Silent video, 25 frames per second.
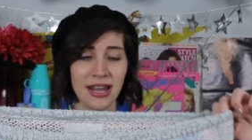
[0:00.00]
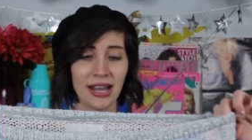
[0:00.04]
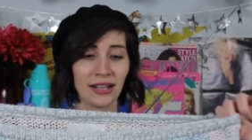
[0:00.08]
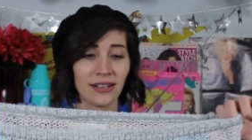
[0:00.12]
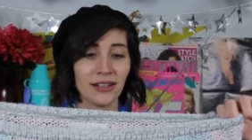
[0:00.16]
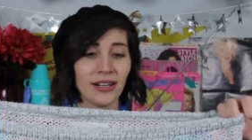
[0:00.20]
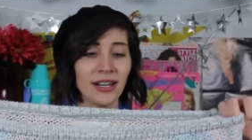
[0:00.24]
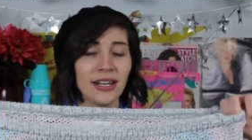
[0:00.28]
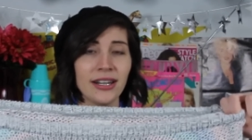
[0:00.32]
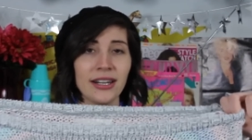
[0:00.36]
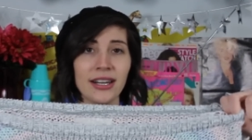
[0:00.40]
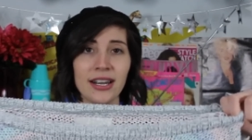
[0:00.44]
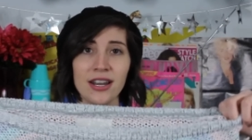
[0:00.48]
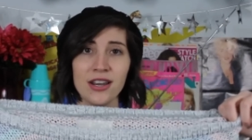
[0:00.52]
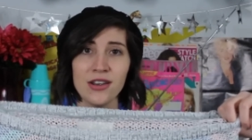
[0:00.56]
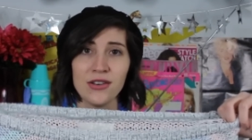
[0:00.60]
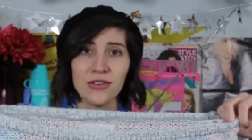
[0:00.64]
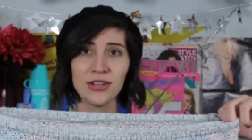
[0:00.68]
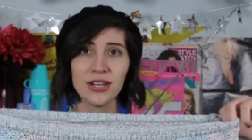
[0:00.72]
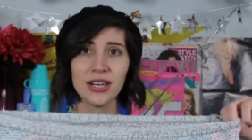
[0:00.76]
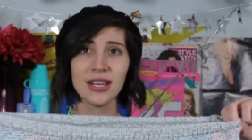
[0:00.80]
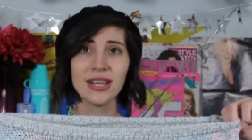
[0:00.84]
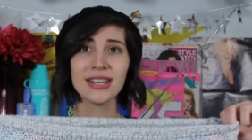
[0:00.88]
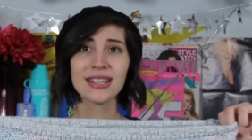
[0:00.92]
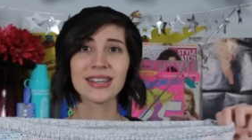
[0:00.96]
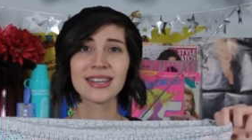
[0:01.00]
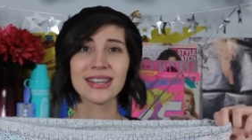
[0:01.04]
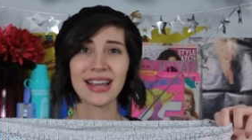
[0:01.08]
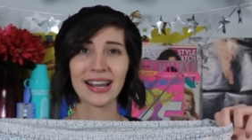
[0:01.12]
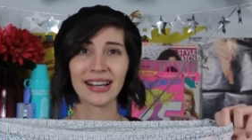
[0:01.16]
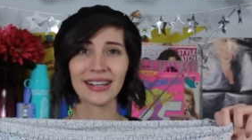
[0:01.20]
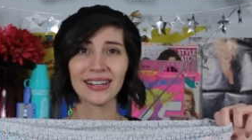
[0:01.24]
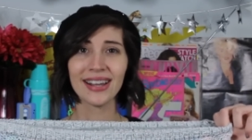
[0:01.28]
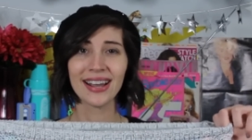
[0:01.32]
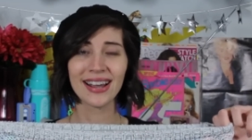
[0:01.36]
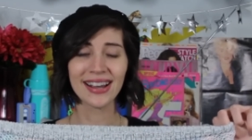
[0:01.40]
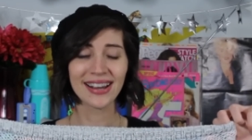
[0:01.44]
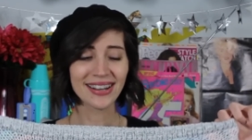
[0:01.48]
neckline, can you see this
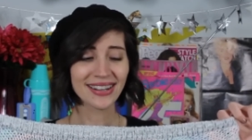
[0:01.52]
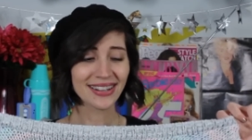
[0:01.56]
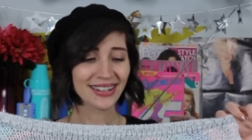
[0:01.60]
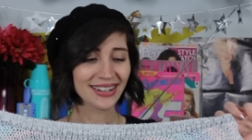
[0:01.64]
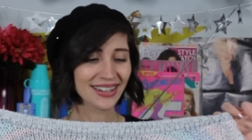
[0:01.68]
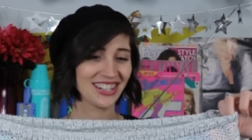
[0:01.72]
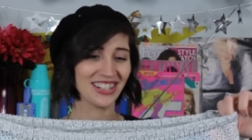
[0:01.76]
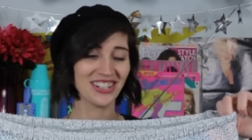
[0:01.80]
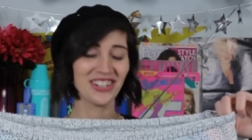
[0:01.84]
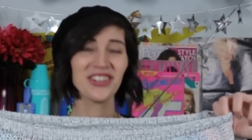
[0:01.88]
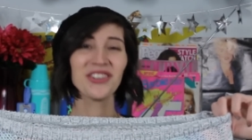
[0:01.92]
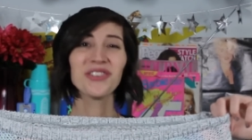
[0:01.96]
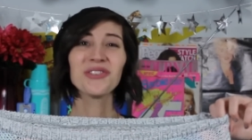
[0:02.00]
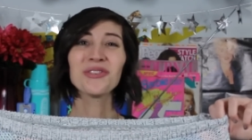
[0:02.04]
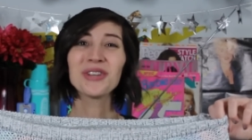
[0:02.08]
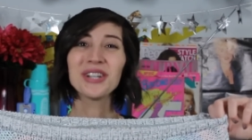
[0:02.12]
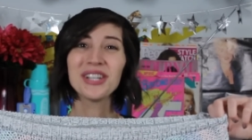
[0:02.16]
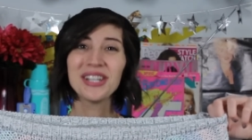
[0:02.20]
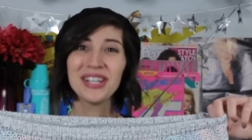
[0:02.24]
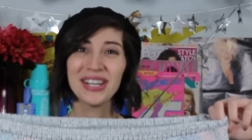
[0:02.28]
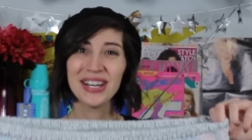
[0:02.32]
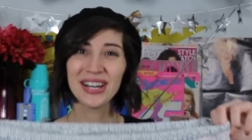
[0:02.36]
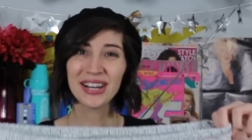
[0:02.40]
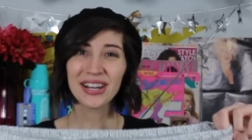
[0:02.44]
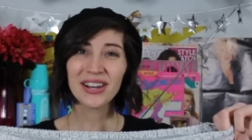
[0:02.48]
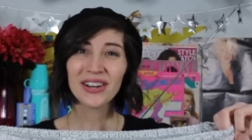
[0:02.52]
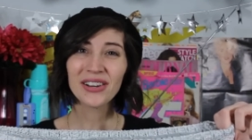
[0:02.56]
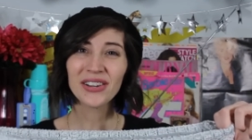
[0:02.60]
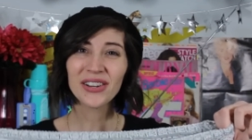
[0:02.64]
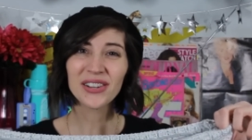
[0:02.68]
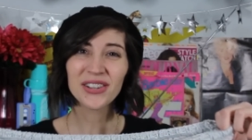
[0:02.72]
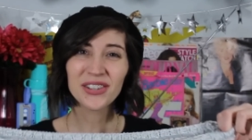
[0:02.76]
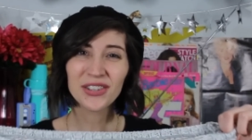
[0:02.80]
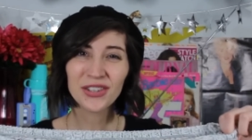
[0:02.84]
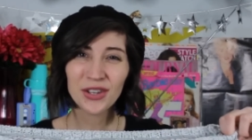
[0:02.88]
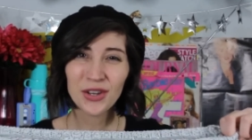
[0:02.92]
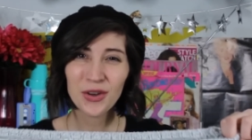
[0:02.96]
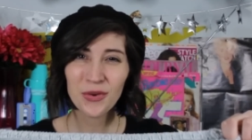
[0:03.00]
neckline? This is
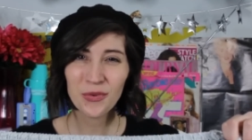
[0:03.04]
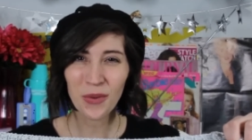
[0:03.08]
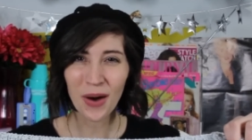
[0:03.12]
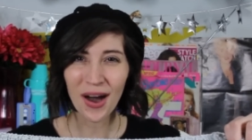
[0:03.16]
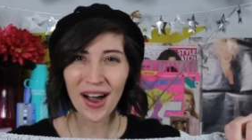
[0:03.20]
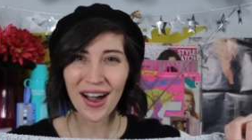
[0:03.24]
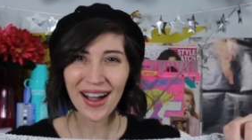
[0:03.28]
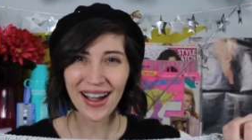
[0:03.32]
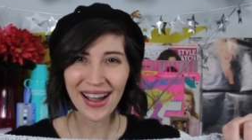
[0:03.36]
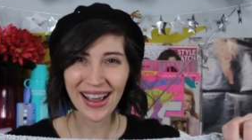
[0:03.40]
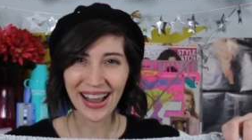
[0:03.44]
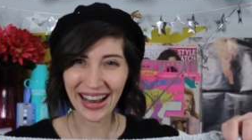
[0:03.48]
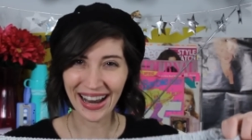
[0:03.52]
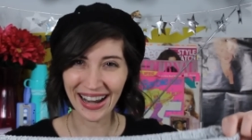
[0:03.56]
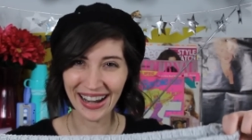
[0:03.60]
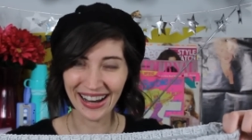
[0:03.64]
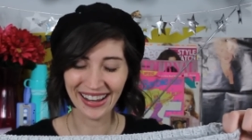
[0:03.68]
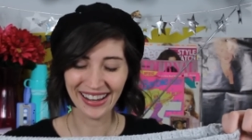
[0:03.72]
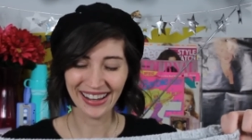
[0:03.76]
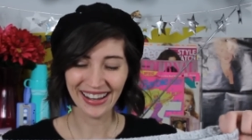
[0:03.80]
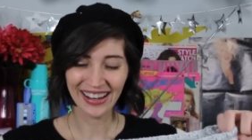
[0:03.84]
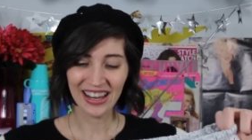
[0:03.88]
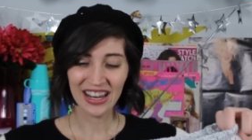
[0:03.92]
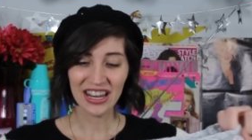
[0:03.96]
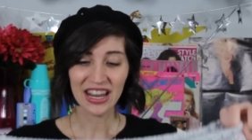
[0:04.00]
ridiculously wide.